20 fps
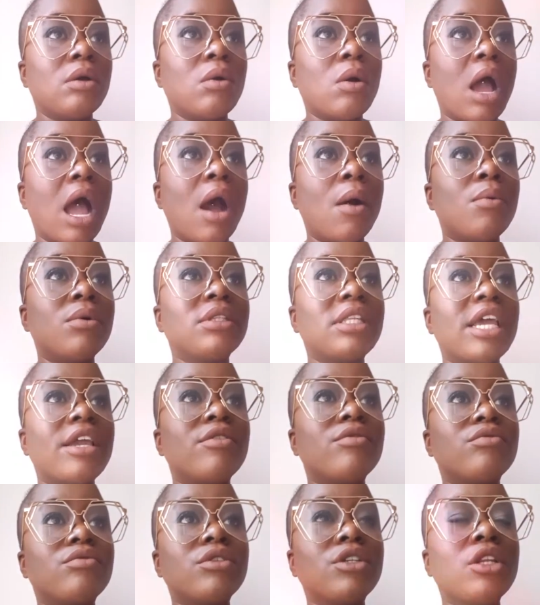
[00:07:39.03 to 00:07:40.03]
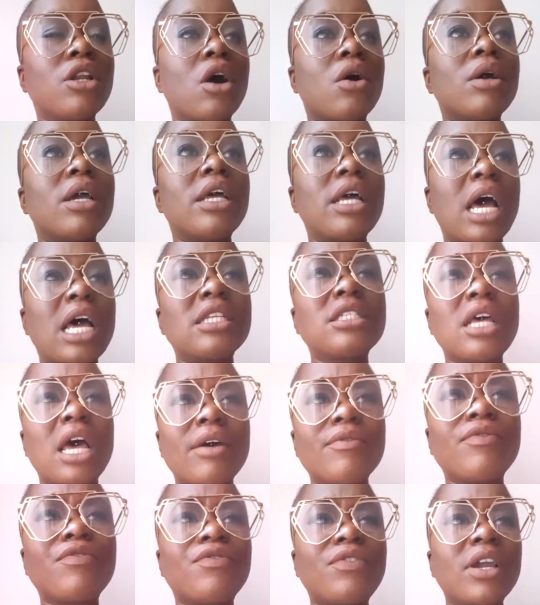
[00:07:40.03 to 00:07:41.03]
how would they, you know, as
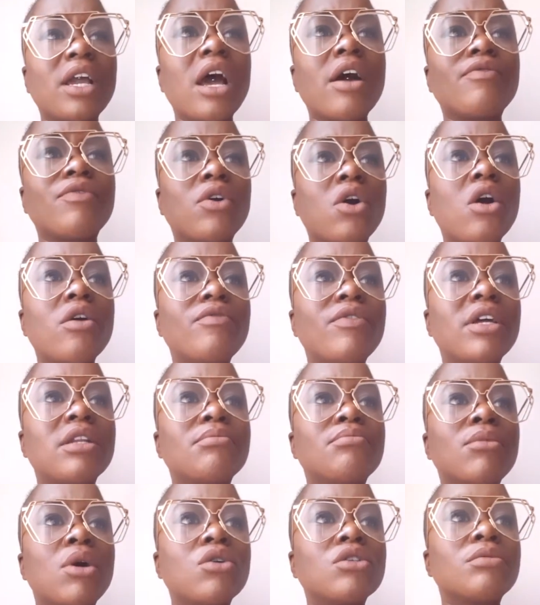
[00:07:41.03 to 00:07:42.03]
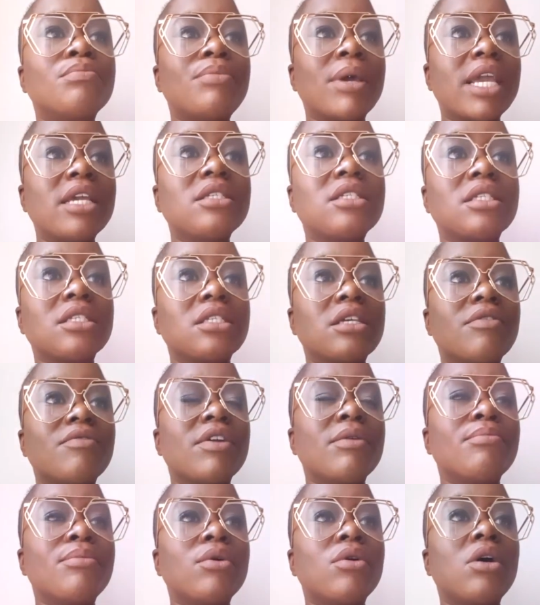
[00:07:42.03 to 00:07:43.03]
I think I've covered most basis
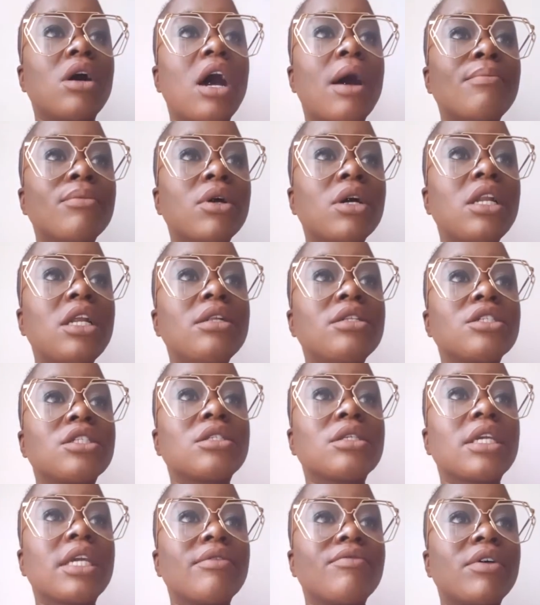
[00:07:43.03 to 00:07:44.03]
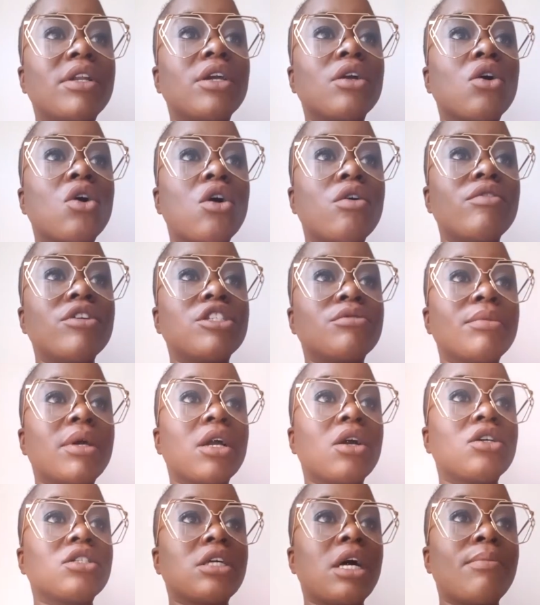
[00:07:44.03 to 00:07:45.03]
of it, but I'm gonna just give an
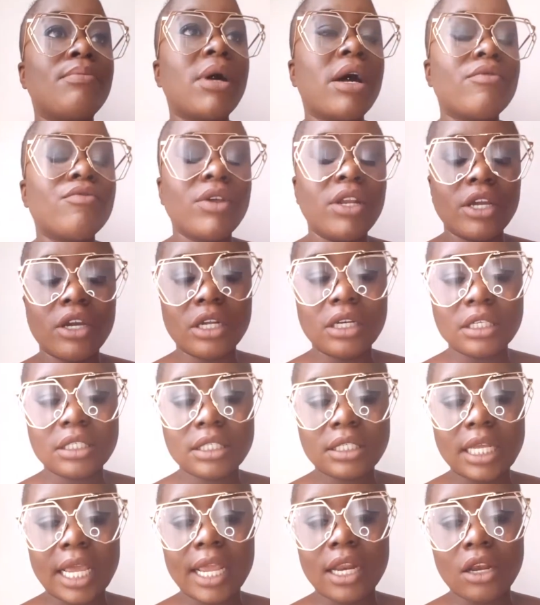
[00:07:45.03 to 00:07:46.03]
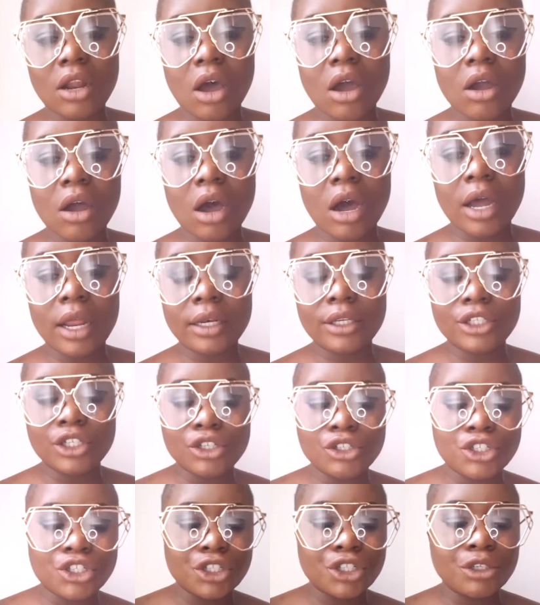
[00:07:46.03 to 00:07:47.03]
encouragement, because I'm not really gonna stay long on
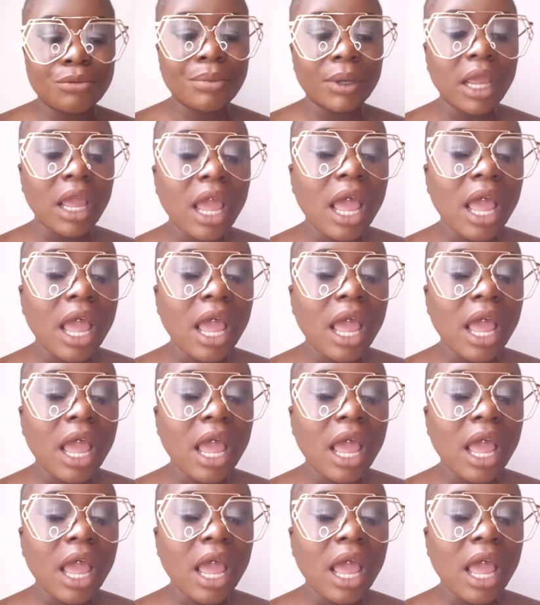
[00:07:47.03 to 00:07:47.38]
YouTube,